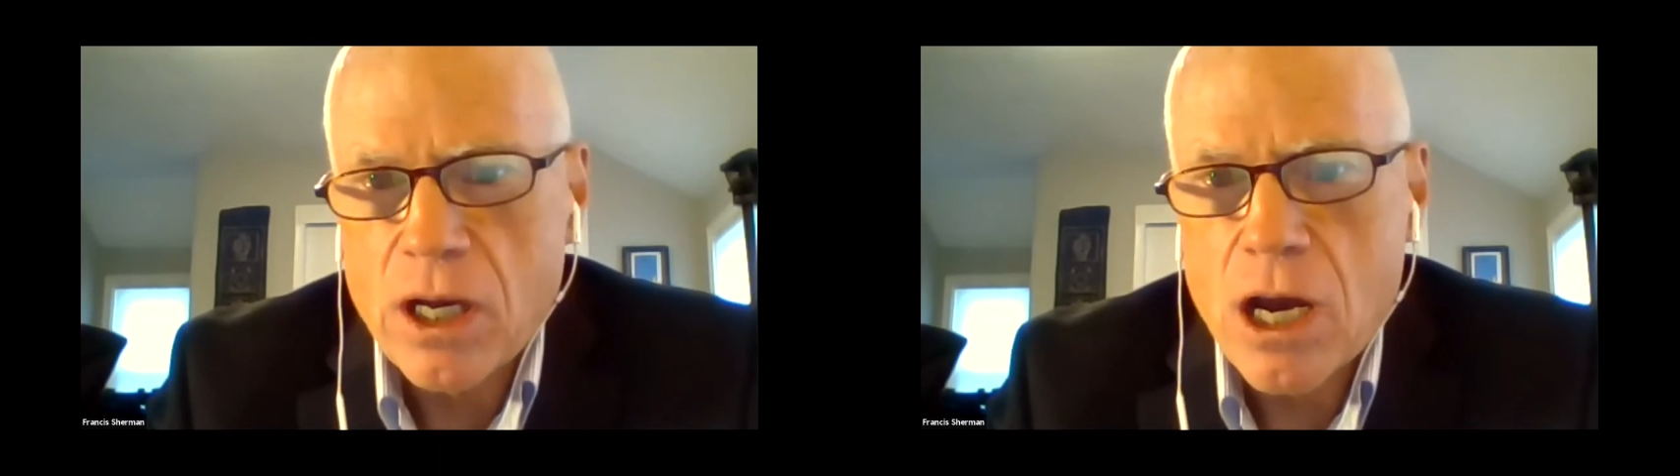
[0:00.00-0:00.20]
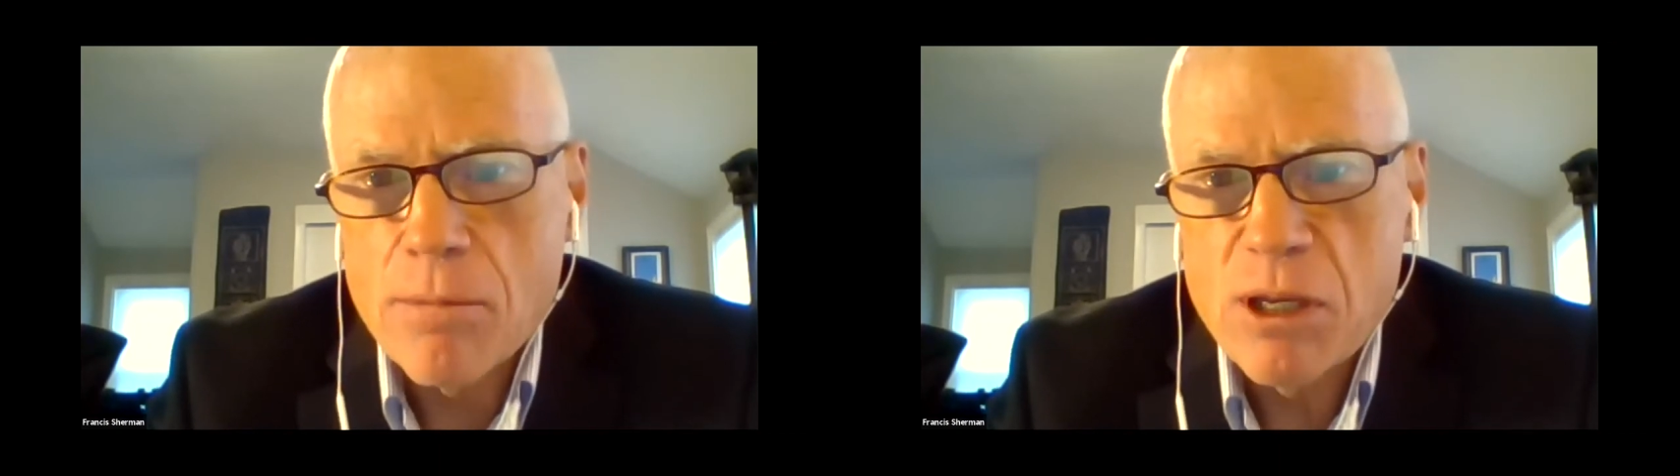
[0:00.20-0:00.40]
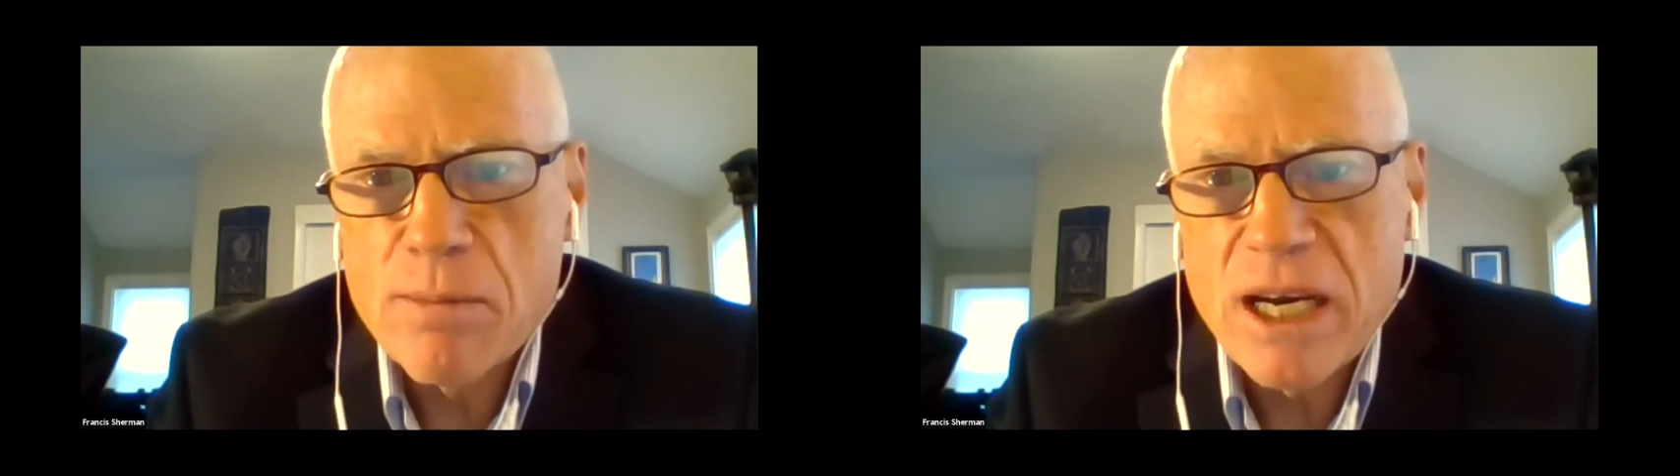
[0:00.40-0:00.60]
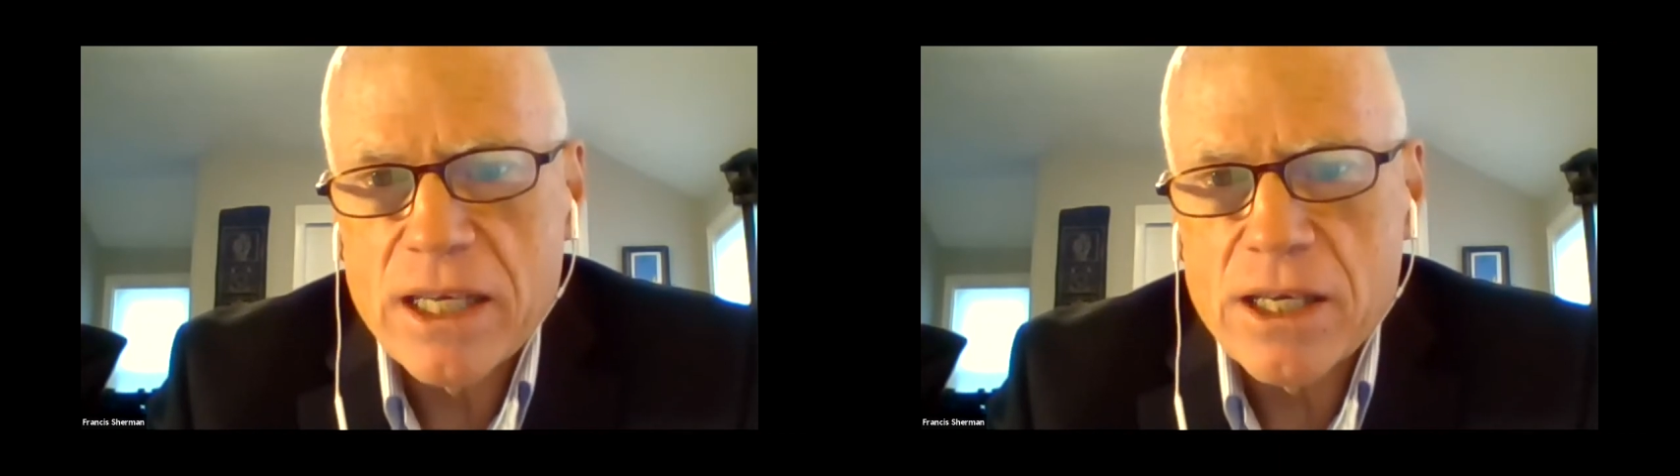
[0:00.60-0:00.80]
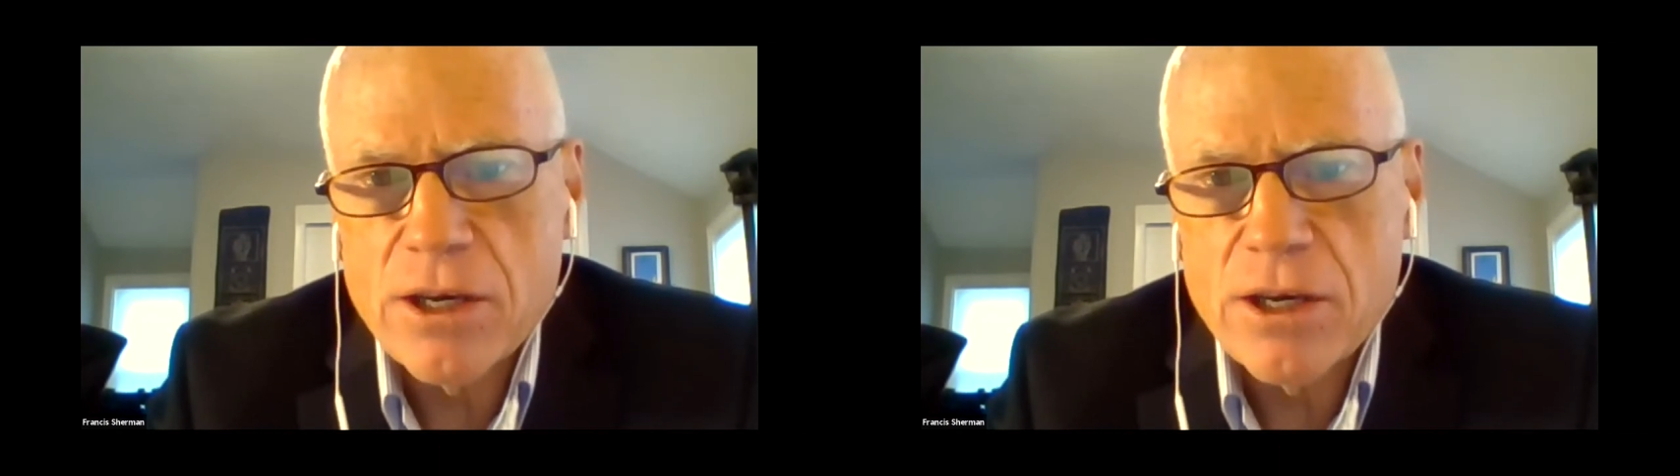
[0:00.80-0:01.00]

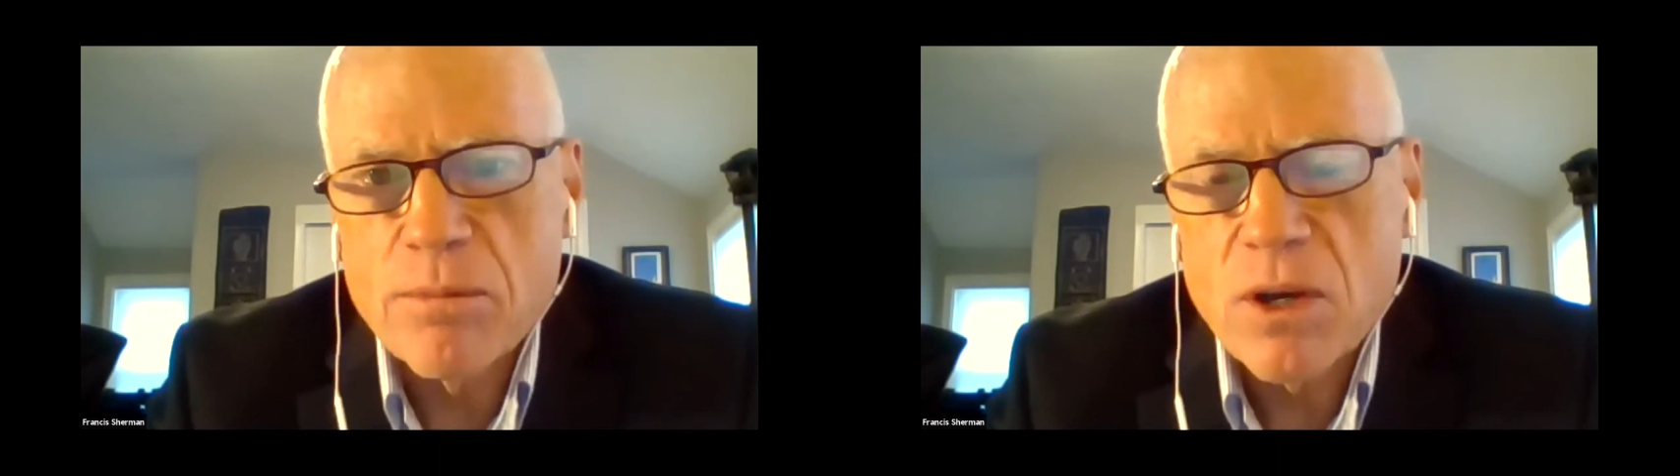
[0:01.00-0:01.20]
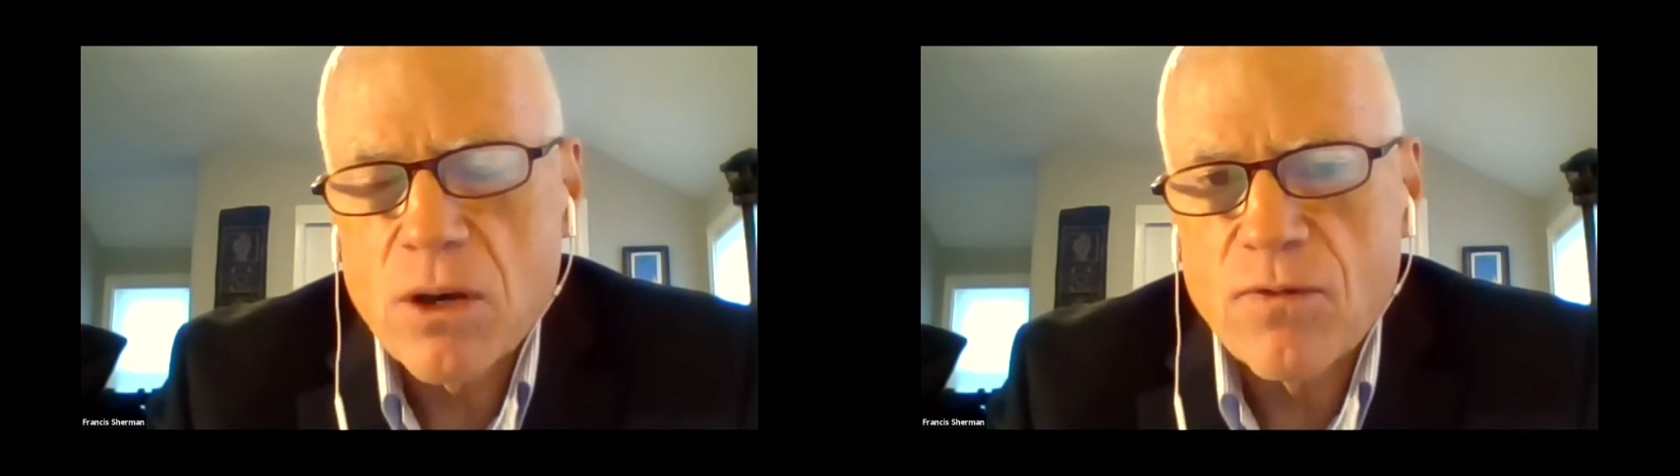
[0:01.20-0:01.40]
complimenting him